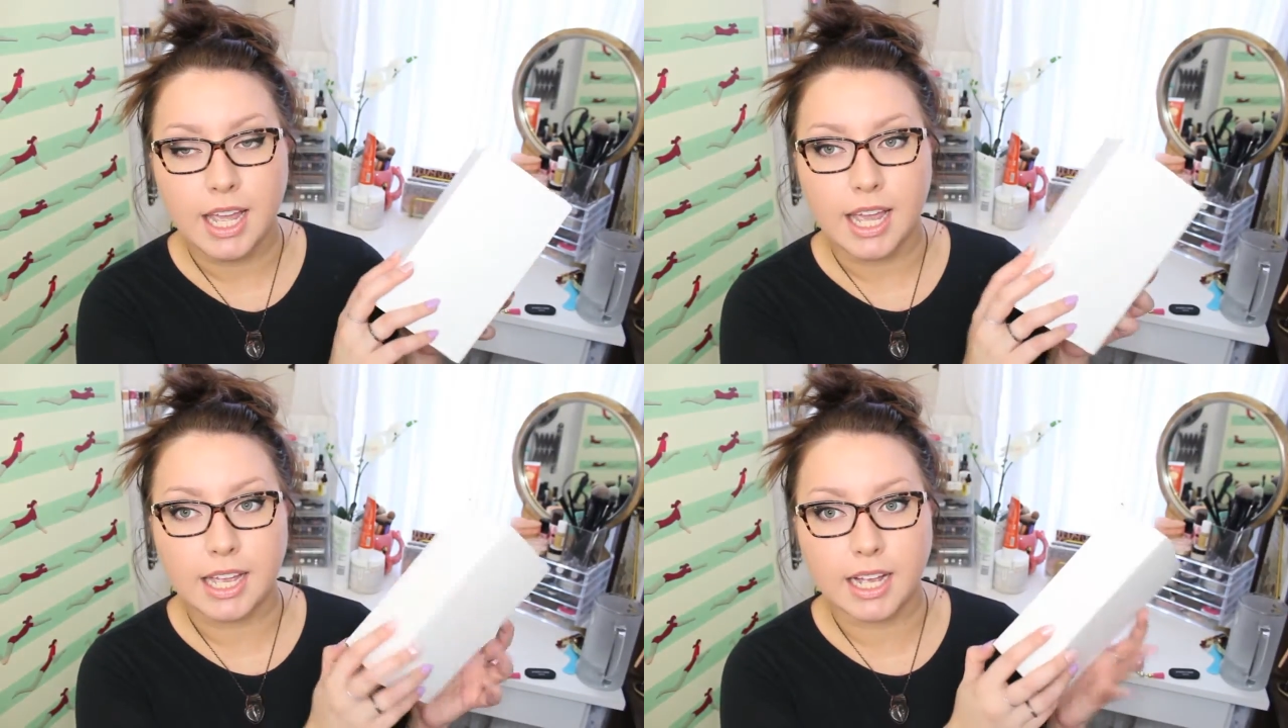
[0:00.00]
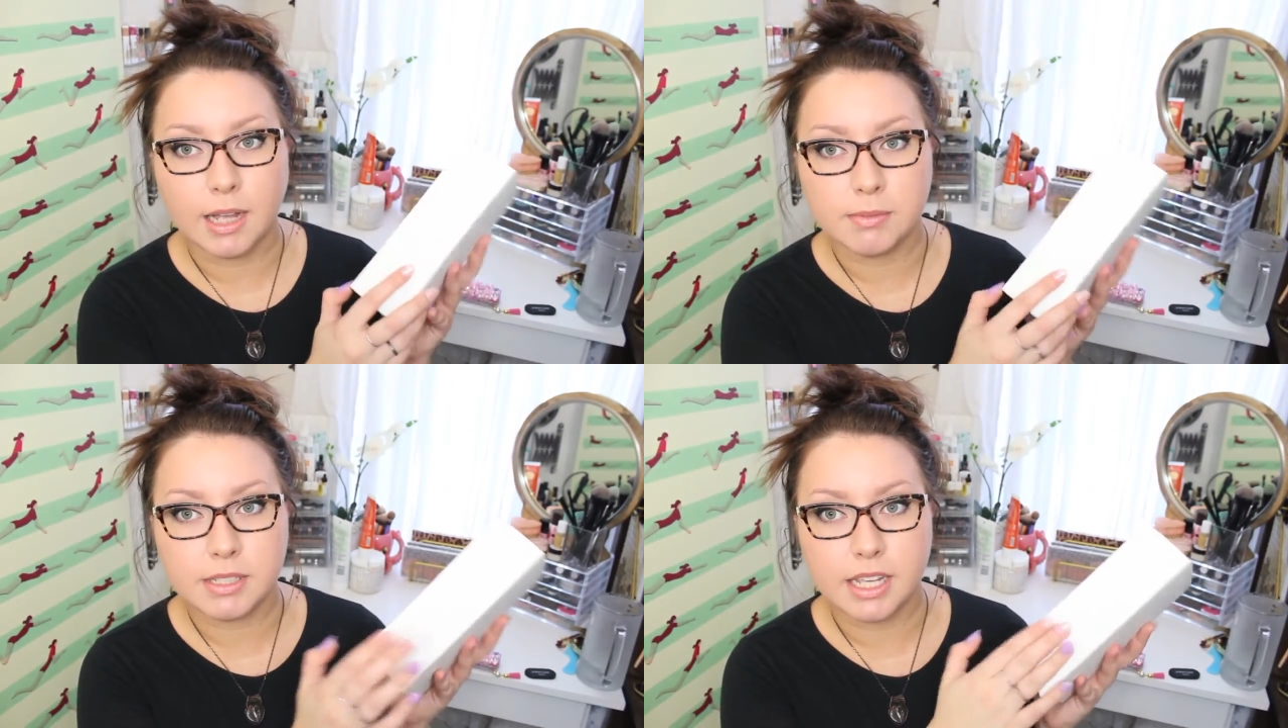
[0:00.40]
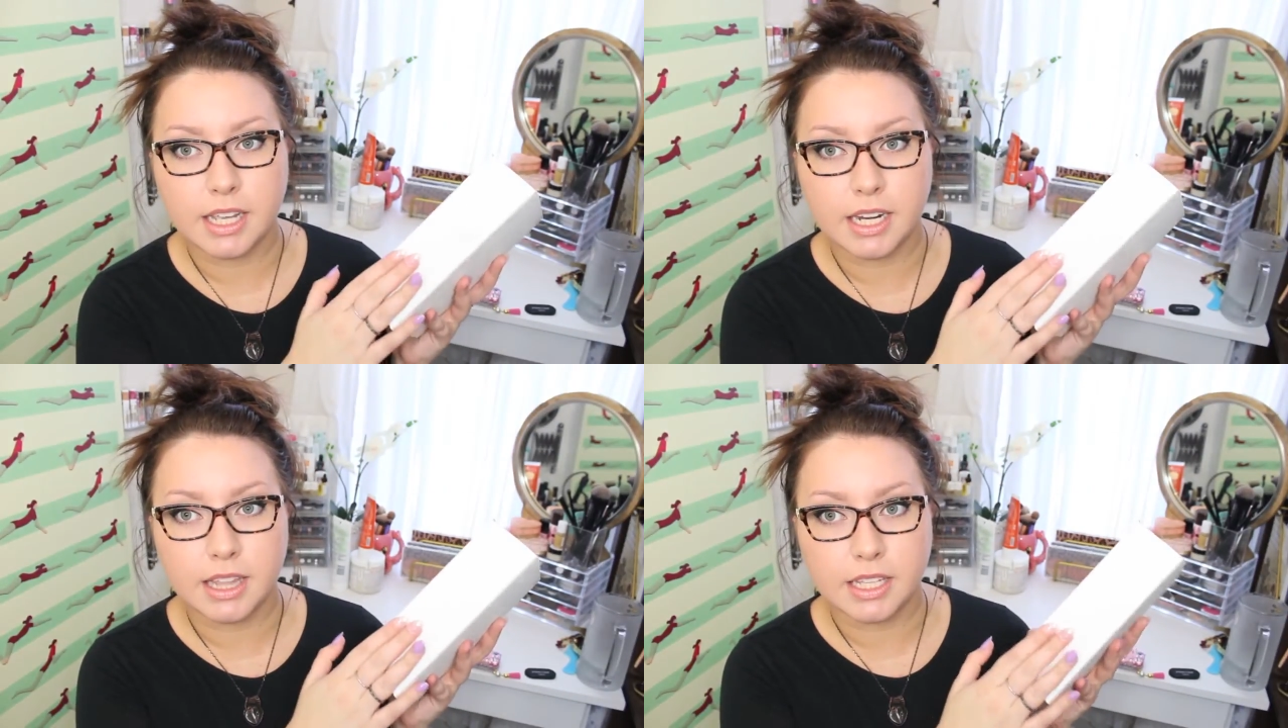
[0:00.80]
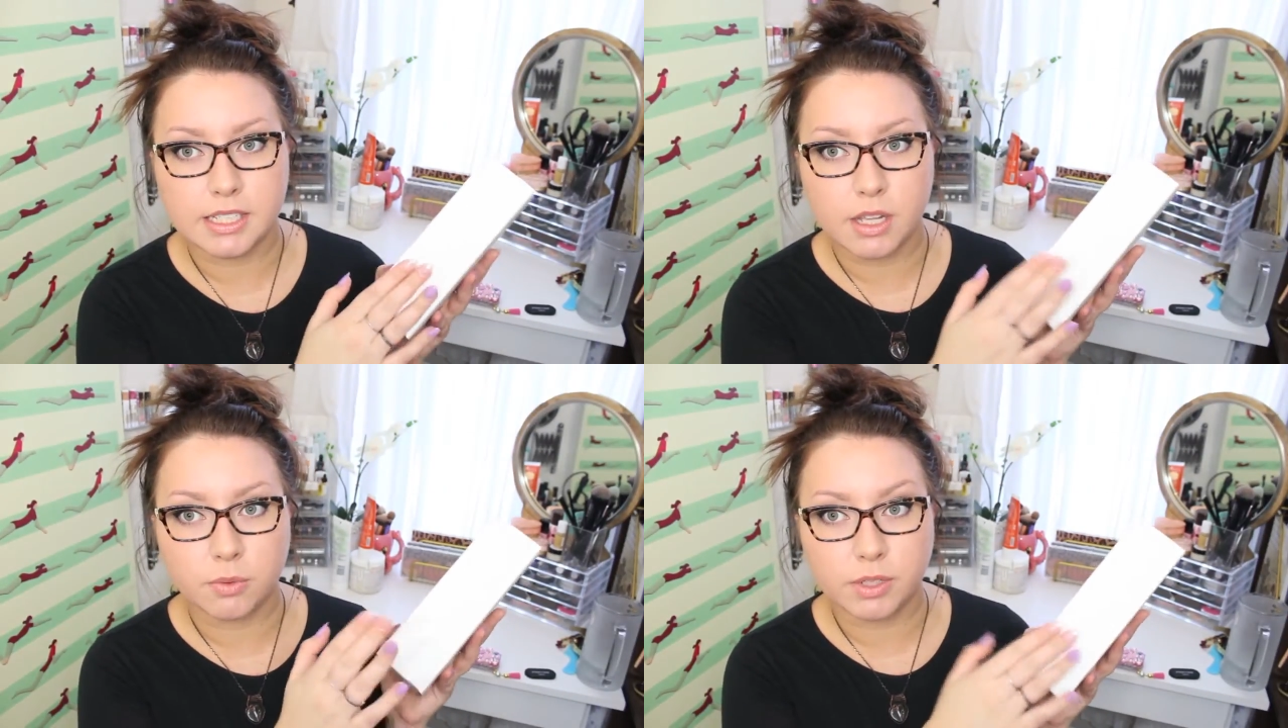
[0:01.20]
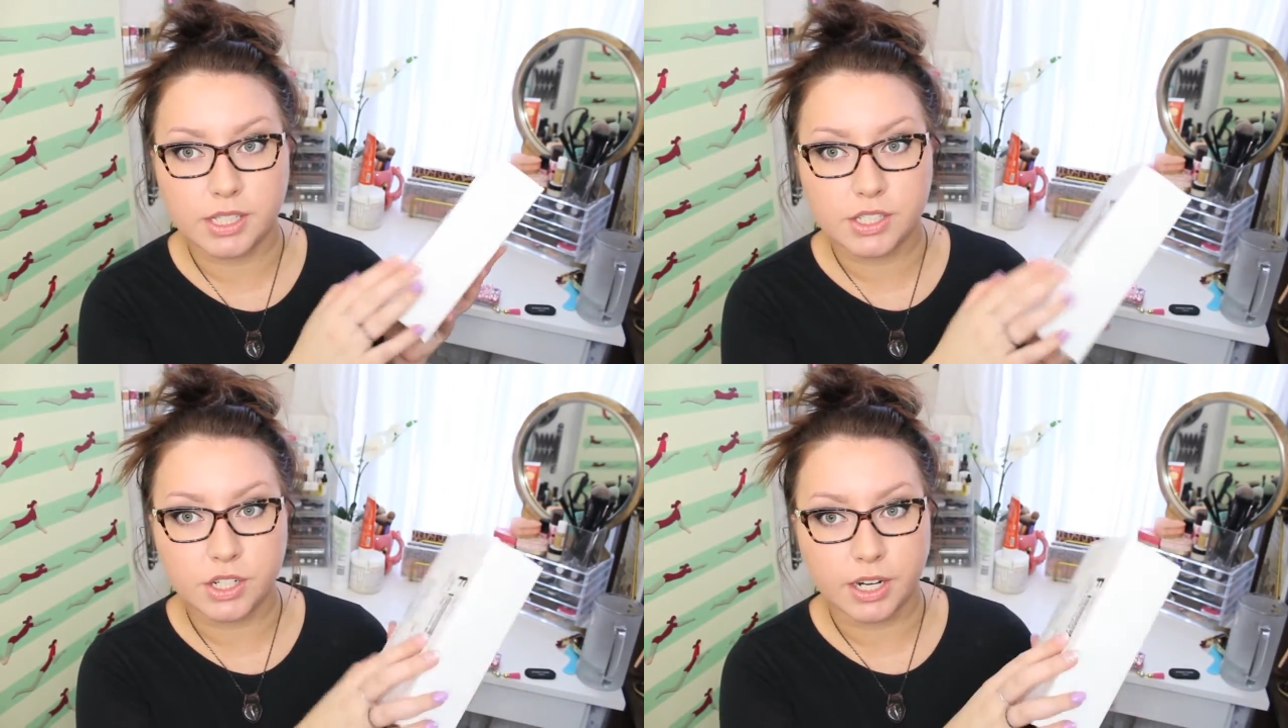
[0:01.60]
It comes in this
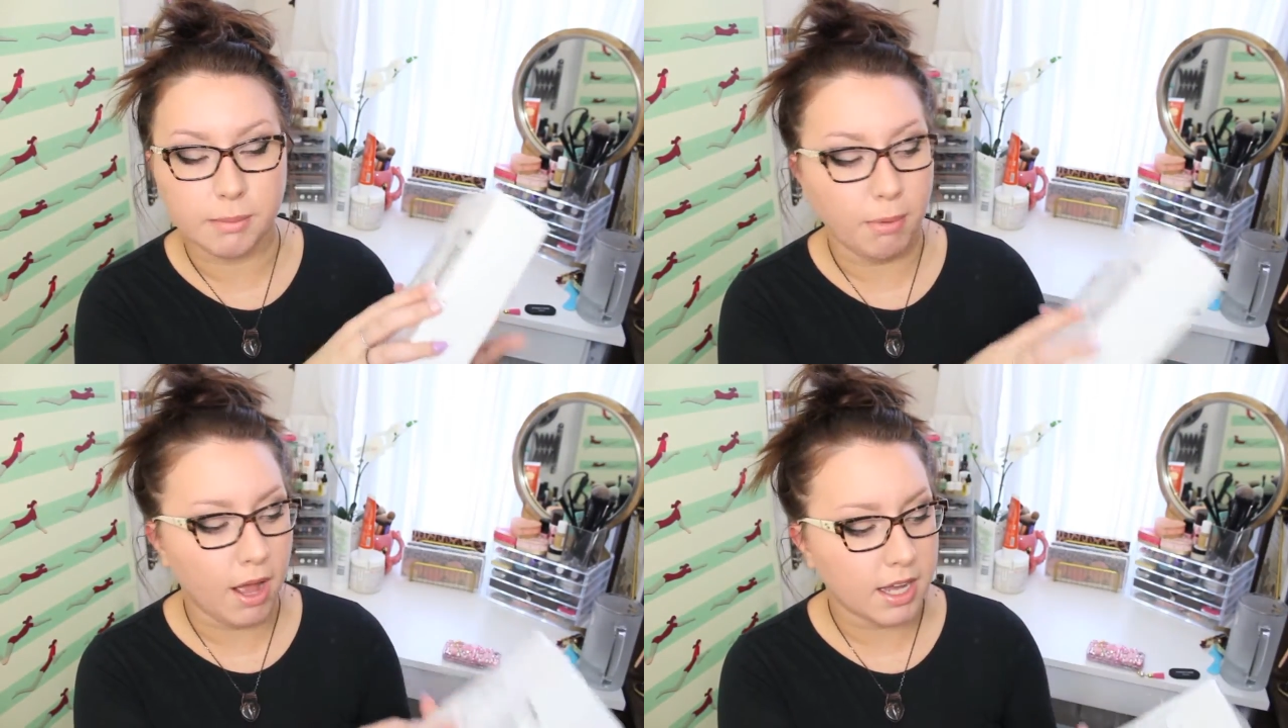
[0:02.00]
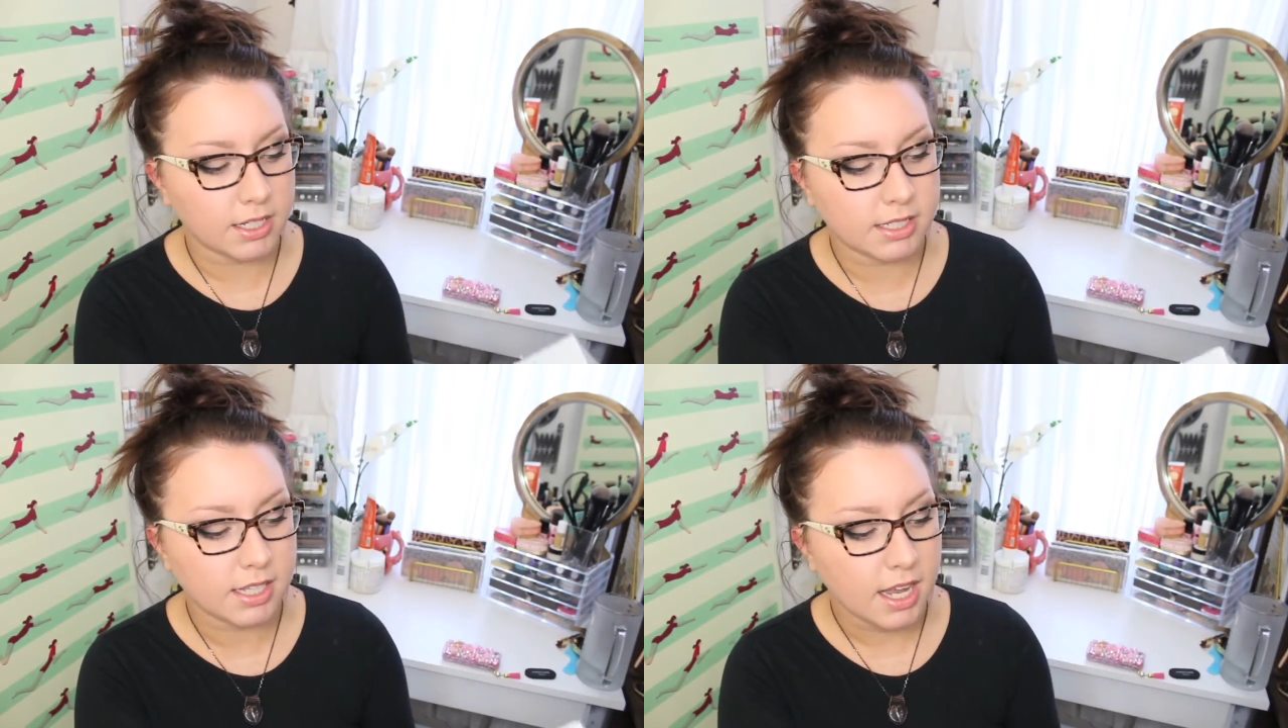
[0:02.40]
really sturdy box,